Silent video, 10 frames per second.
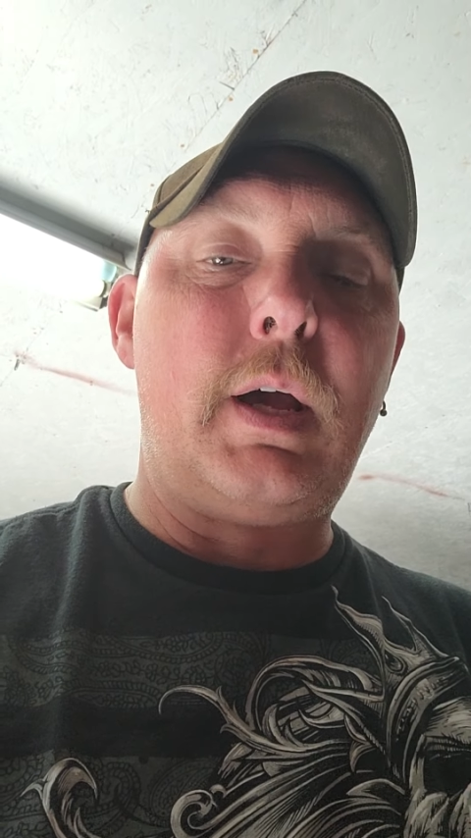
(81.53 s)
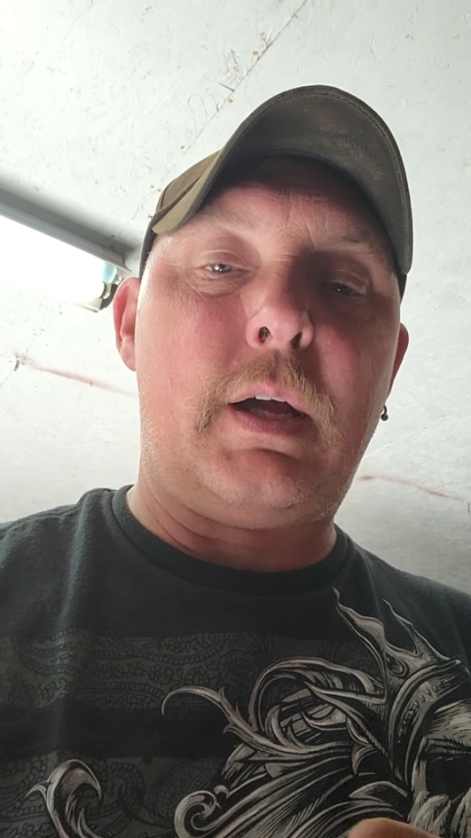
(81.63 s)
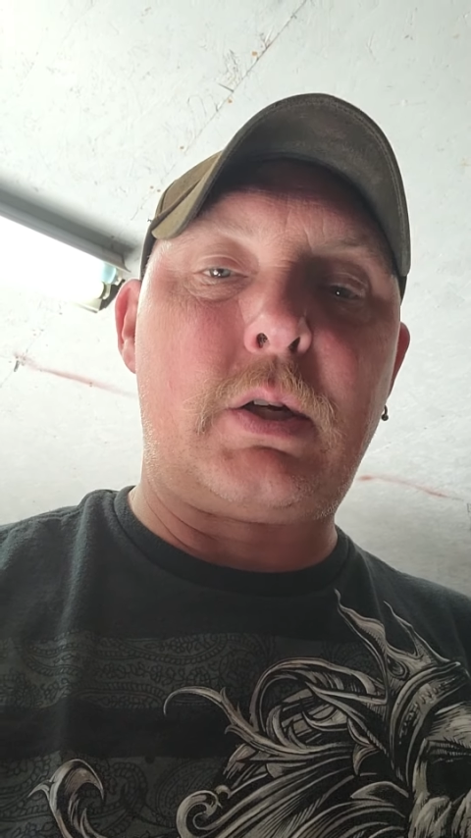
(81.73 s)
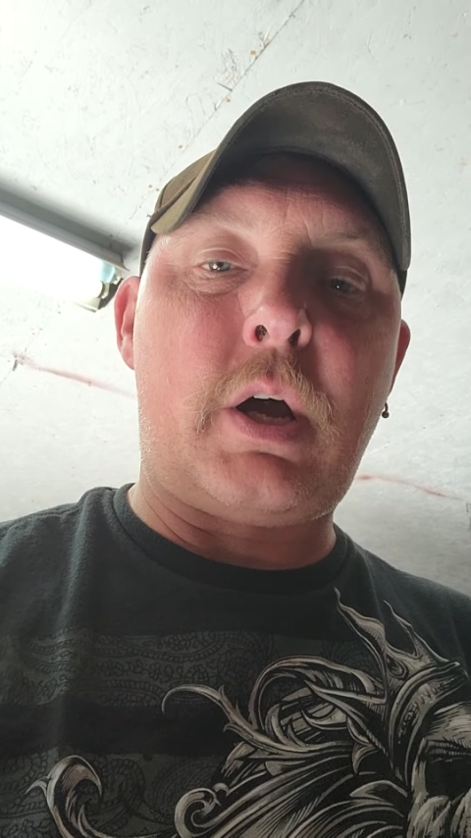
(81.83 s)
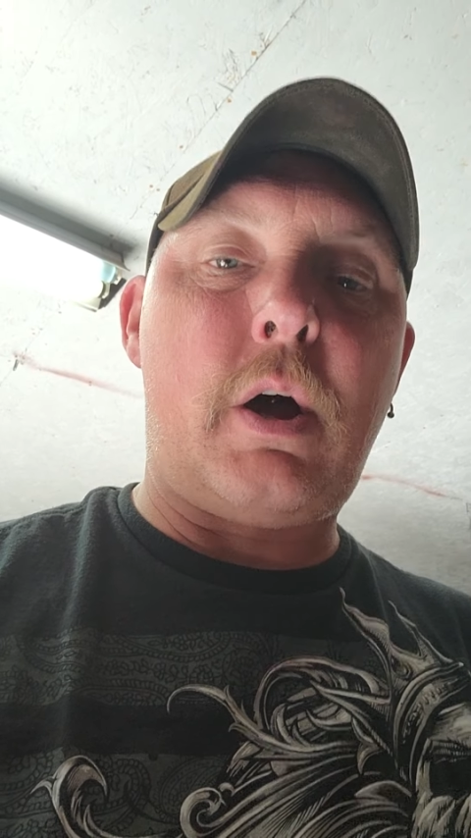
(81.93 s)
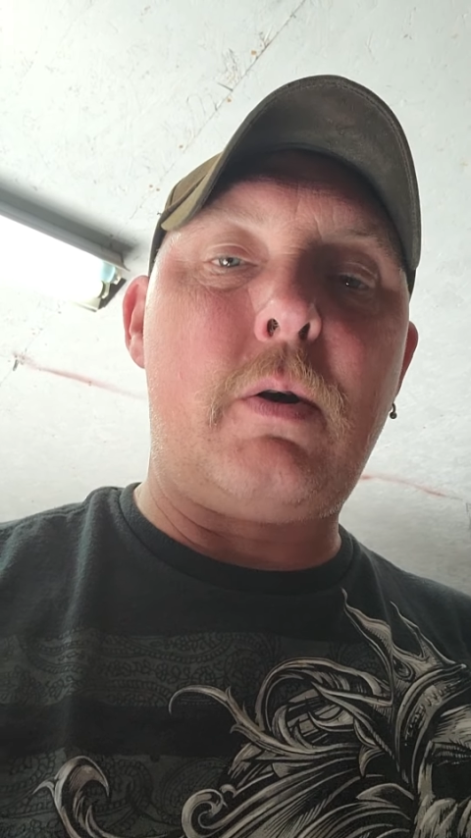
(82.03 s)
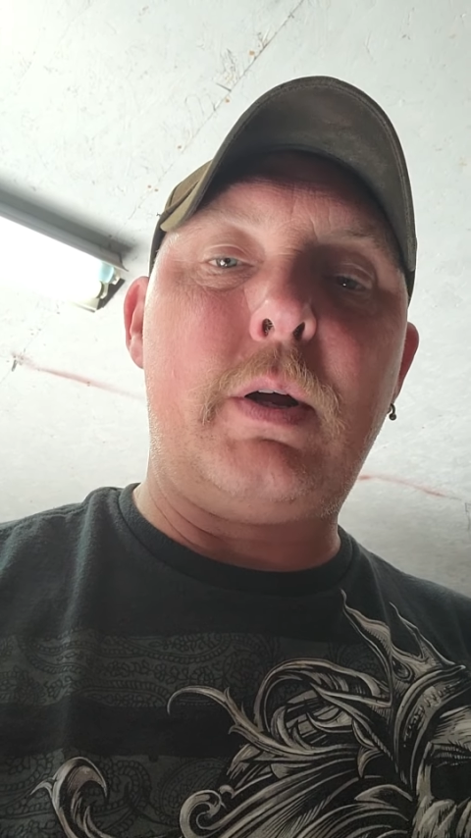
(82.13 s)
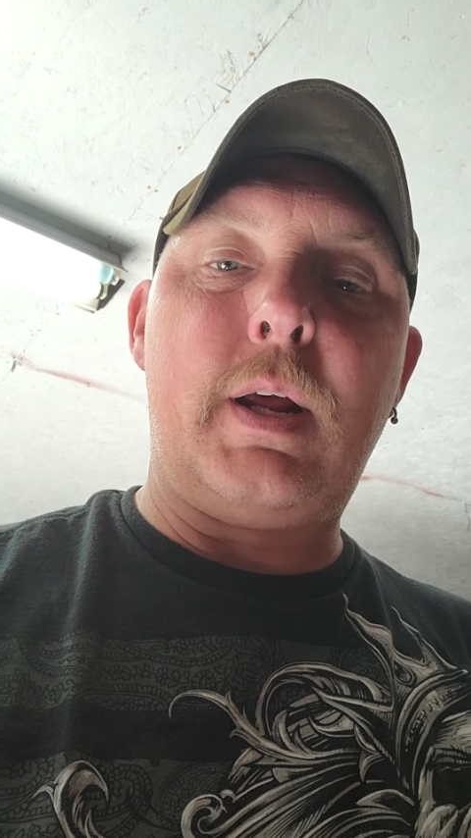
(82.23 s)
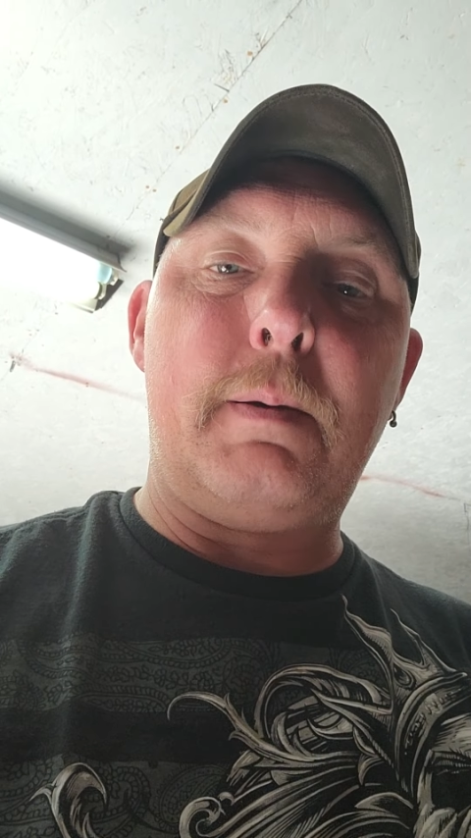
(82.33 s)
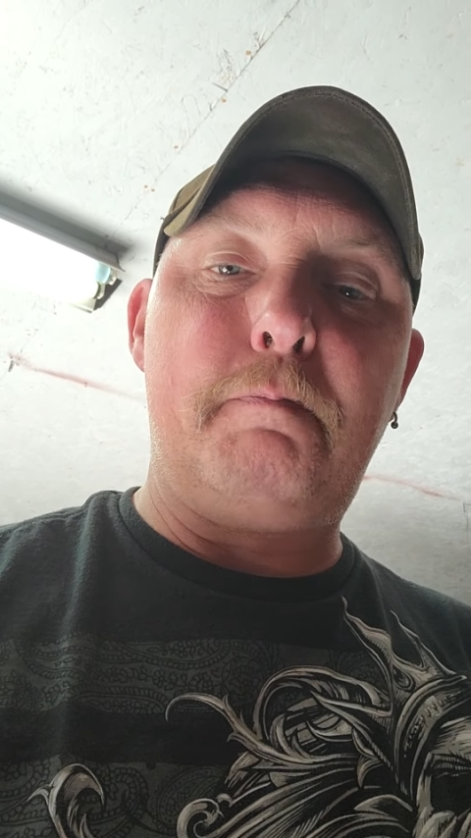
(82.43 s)
has caught
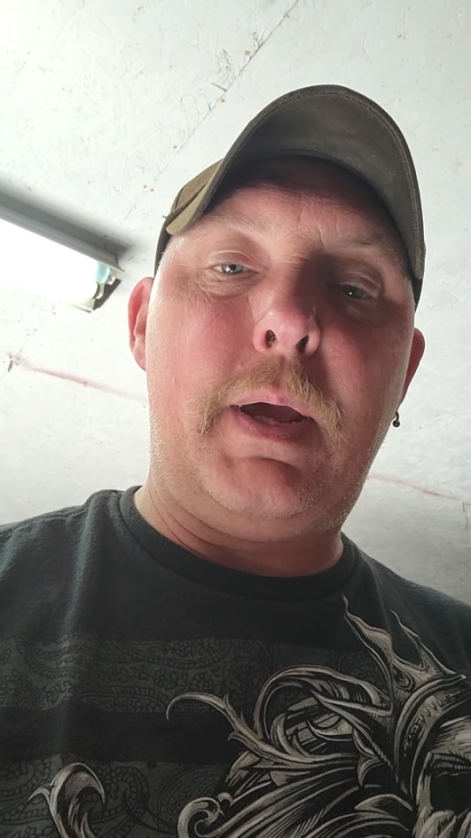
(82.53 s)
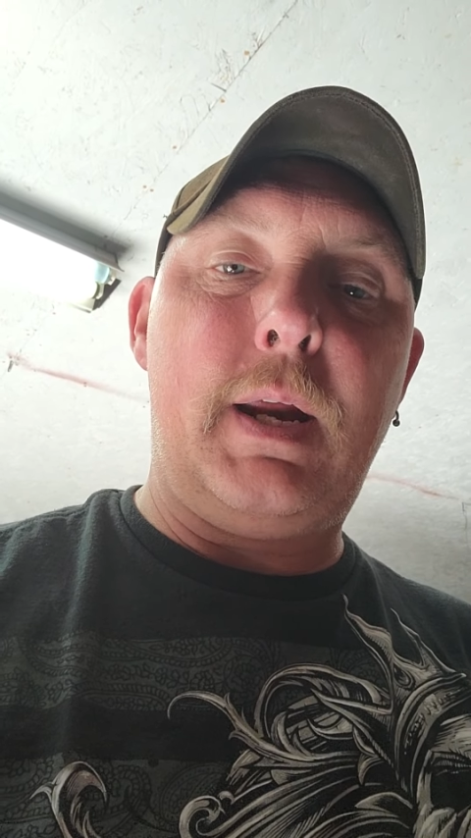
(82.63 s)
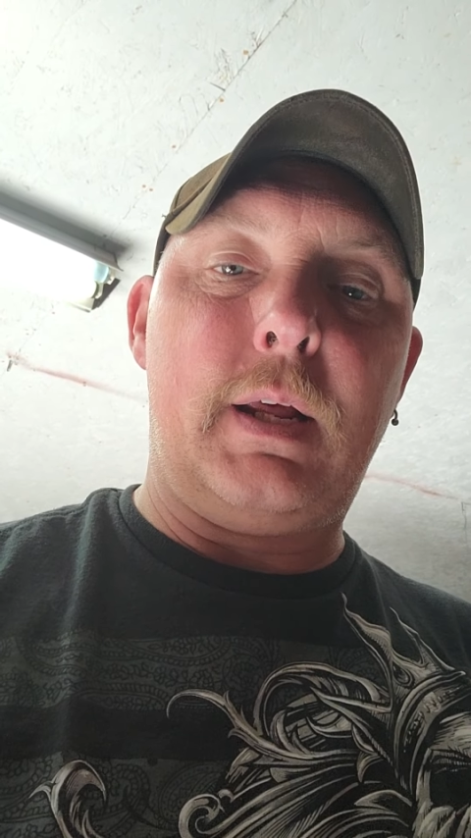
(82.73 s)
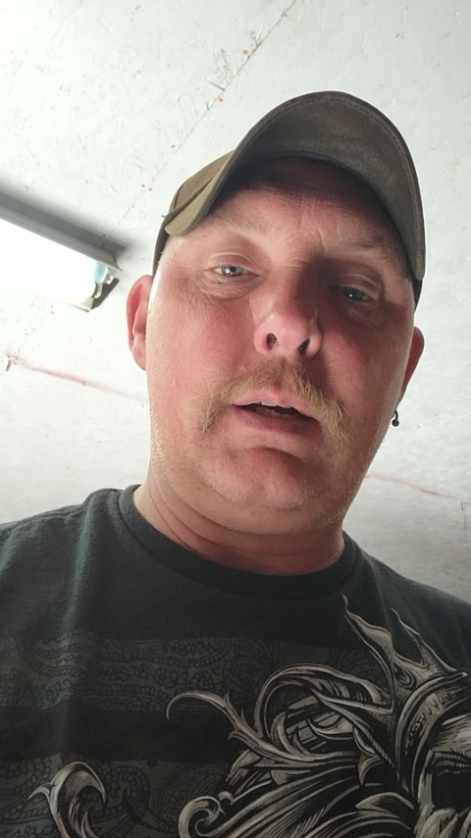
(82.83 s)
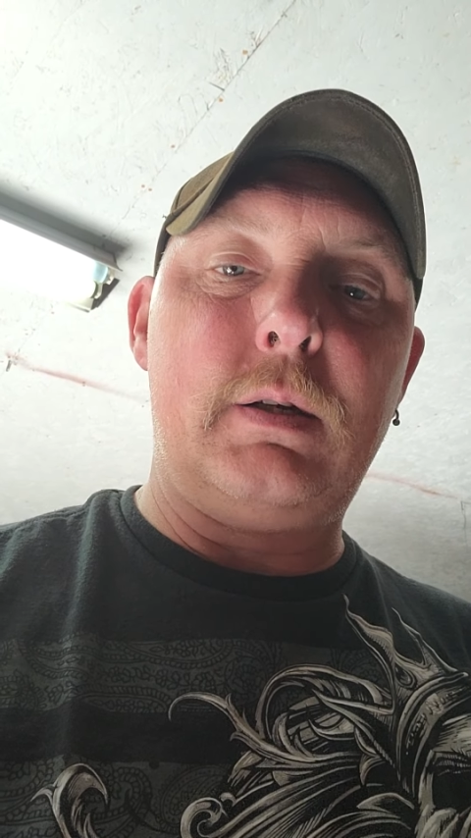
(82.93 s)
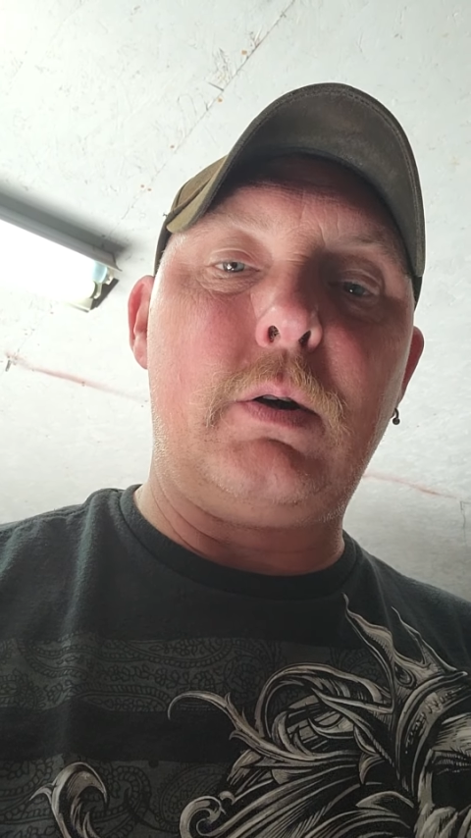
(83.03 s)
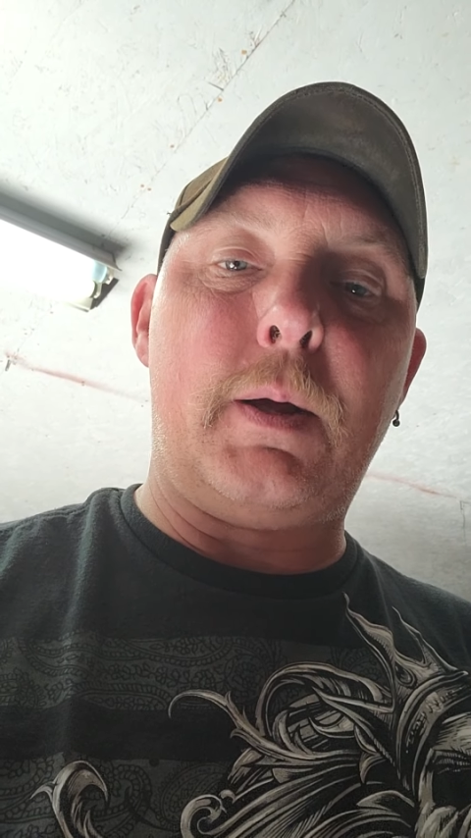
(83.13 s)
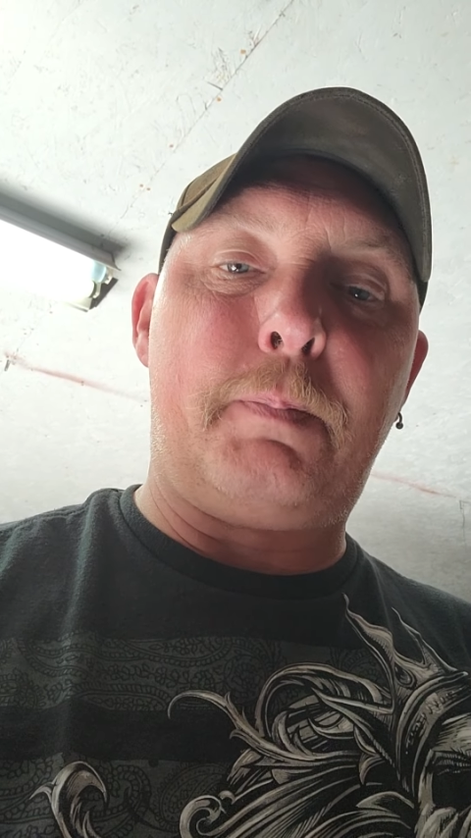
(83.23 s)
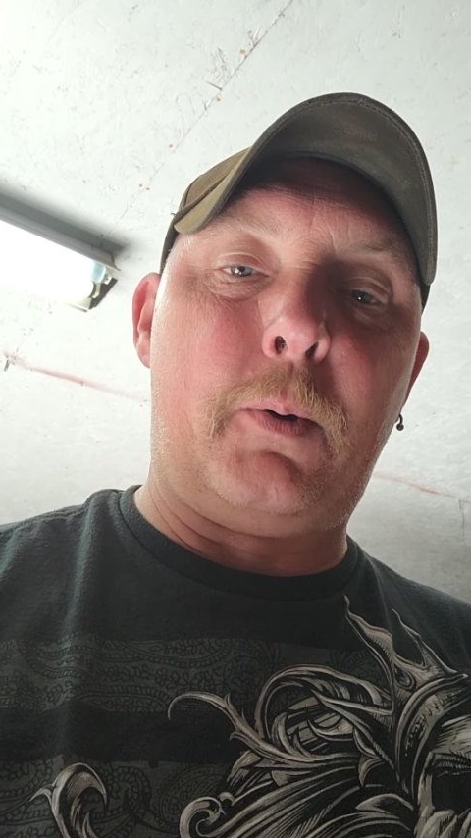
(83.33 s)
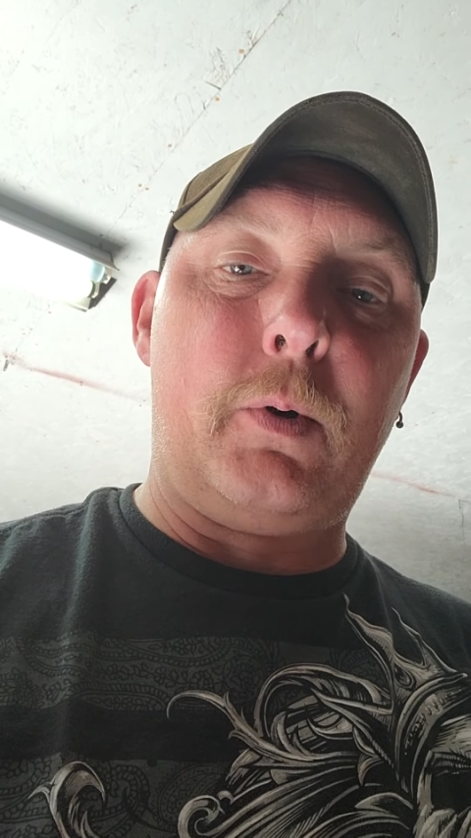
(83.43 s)
it and bent it
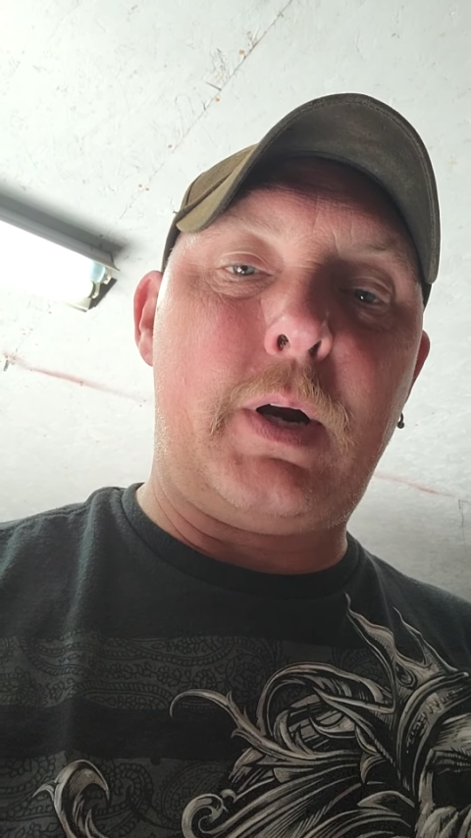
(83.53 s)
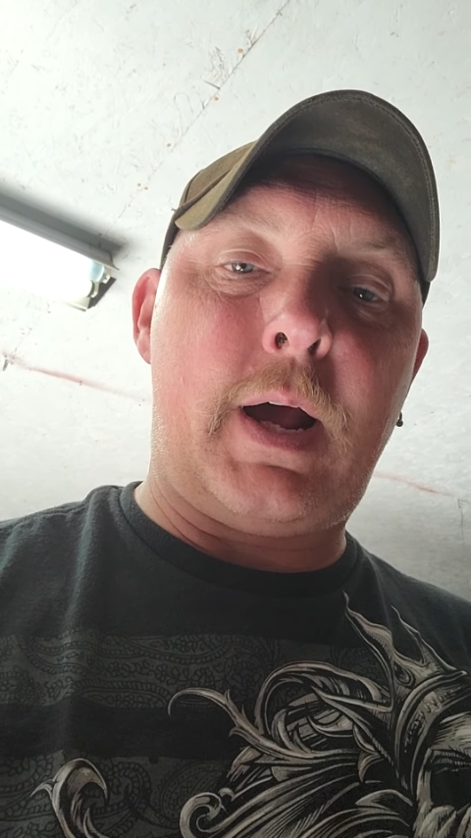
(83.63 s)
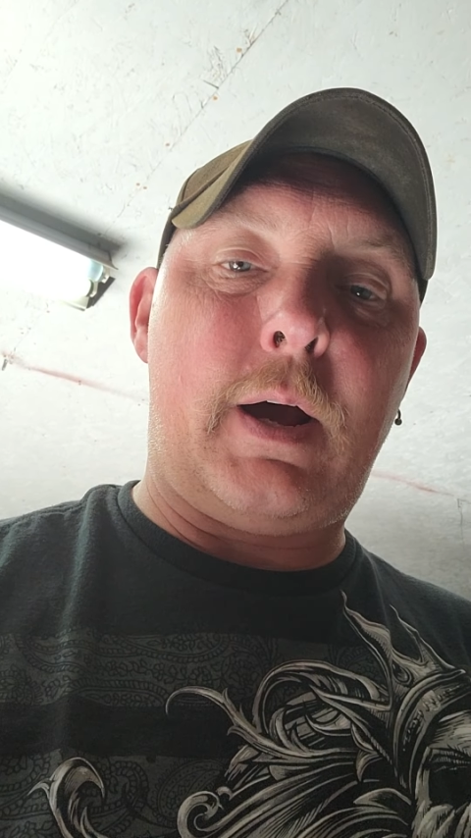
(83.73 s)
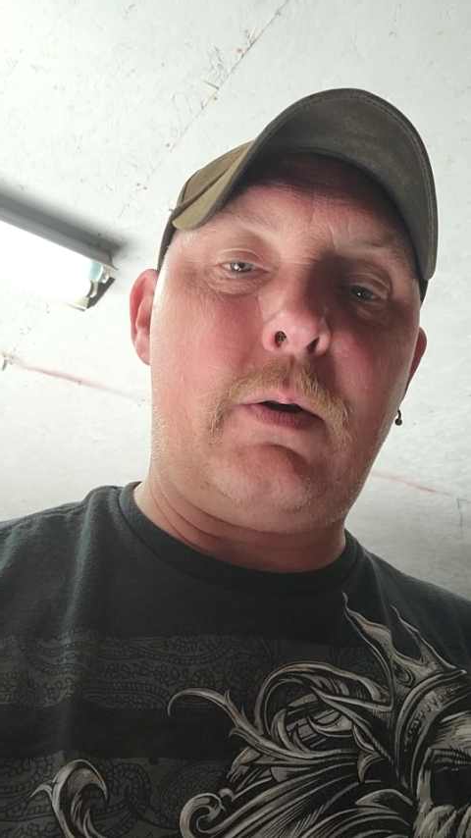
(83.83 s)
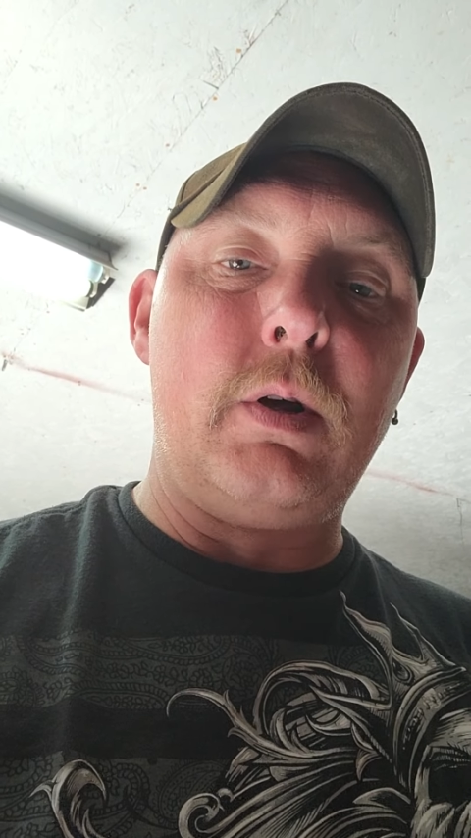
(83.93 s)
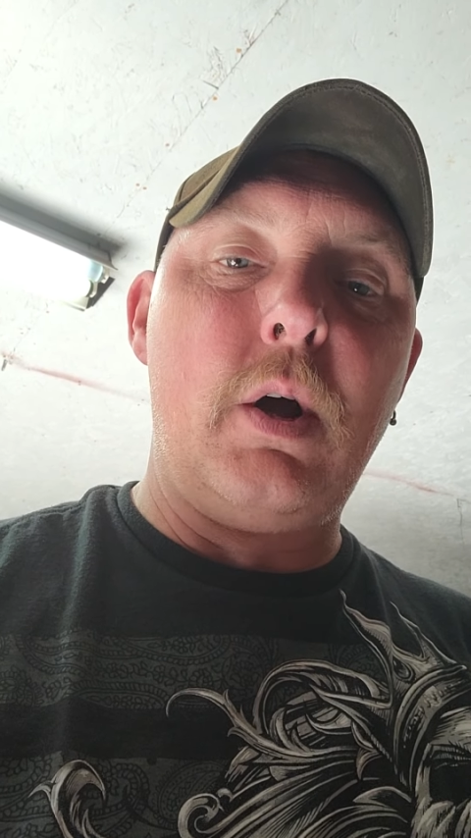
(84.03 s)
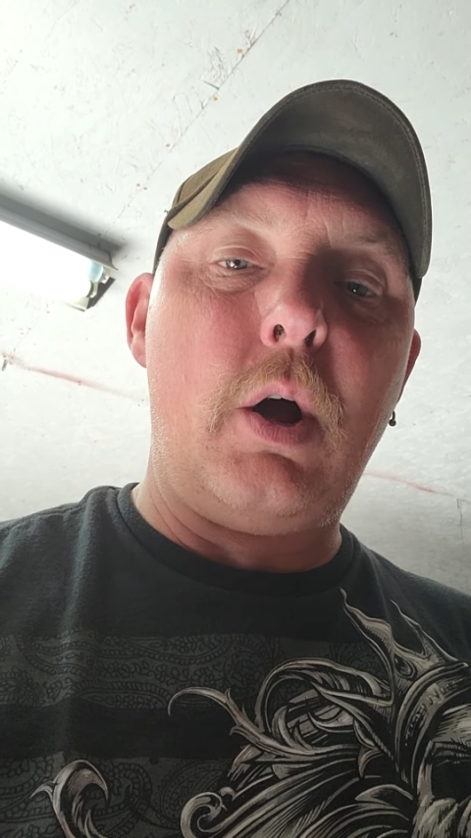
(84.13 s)
and pulled it out,